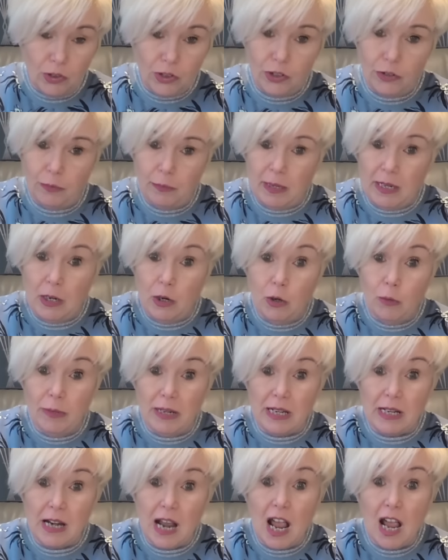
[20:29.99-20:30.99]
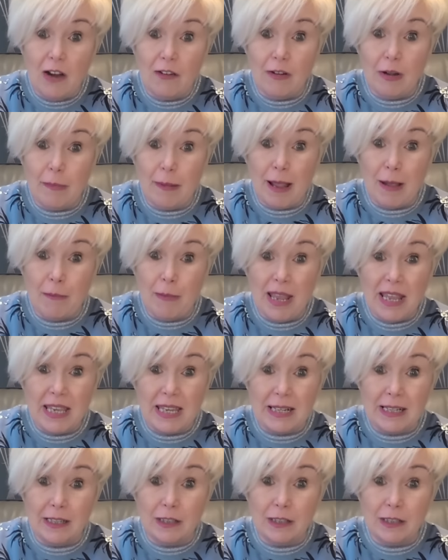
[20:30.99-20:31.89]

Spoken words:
have been humming and hawing about making it